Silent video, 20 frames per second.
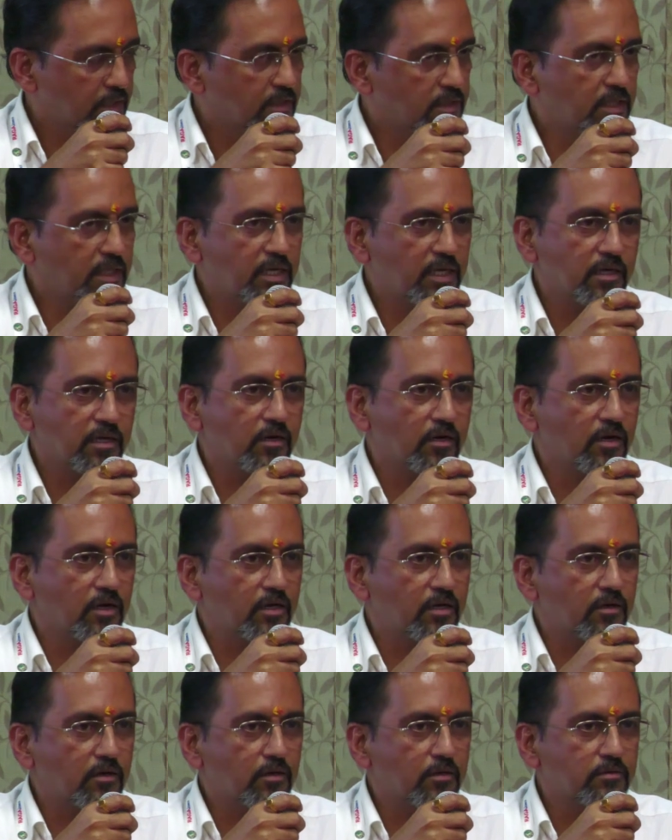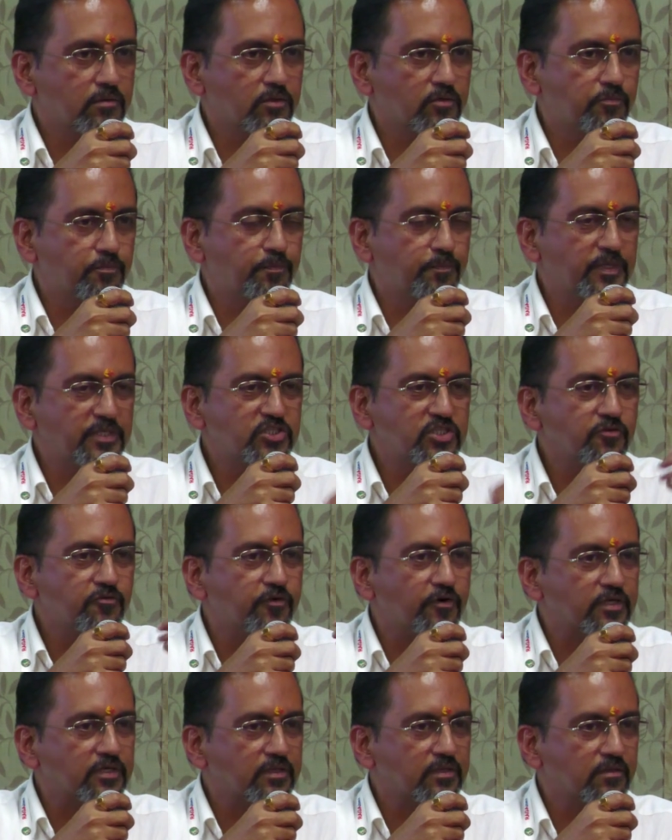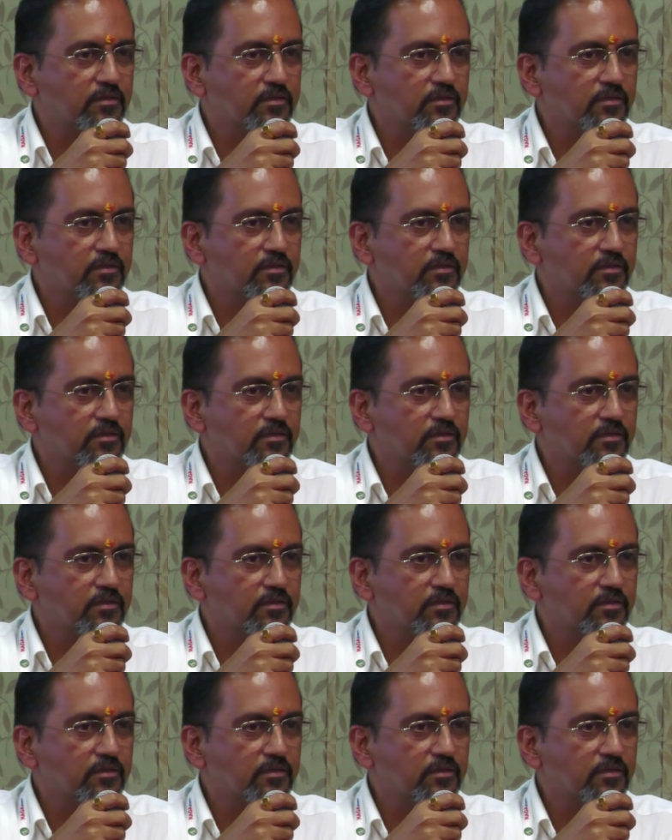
they pitch in for